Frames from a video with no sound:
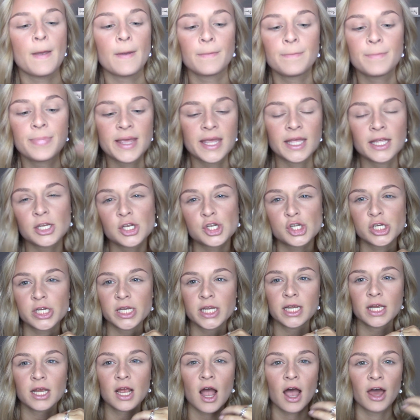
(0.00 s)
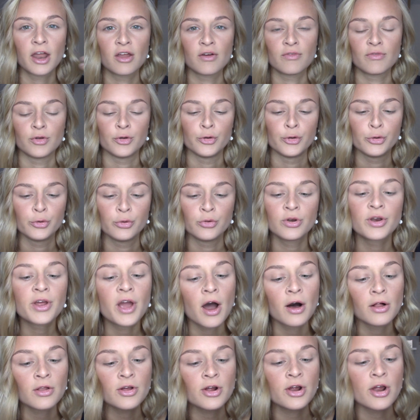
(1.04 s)
peachy kind of nude
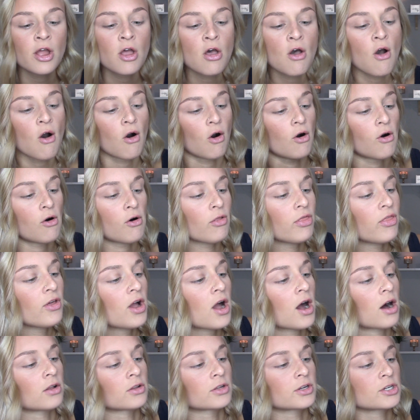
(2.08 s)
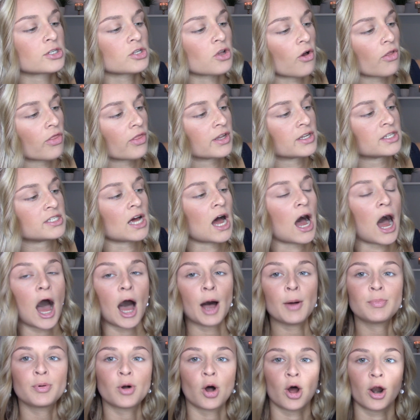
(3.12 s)
color. All the colors on the
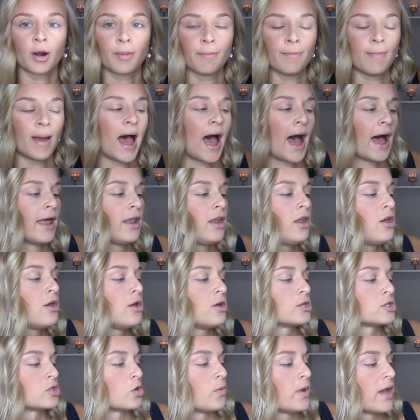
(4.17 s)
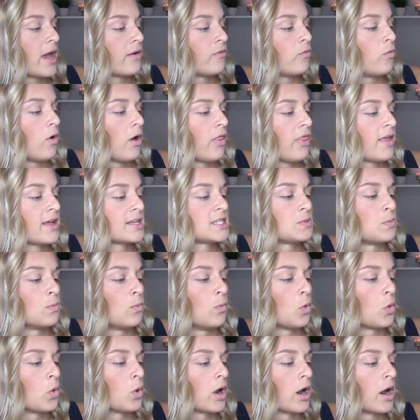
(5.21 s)
top are matte, so we have one that's
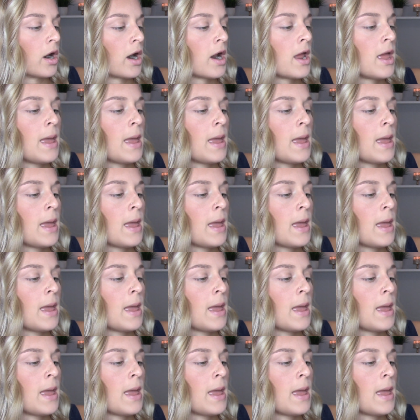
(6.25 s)
more